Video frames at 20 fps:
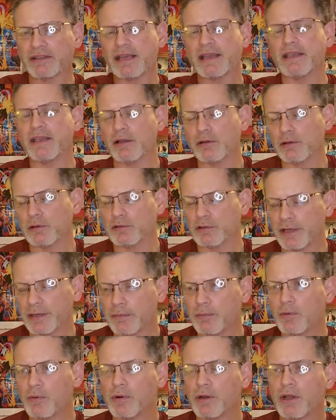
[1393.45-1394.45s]
that yellow
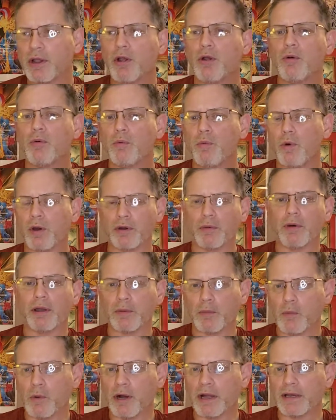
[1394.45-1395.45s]
label, what do I
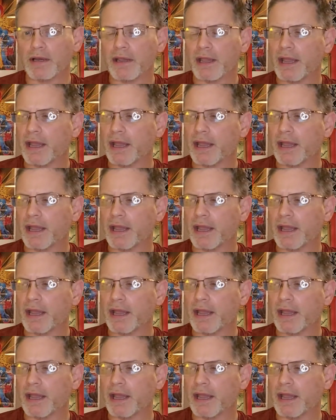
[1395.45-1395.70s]
want?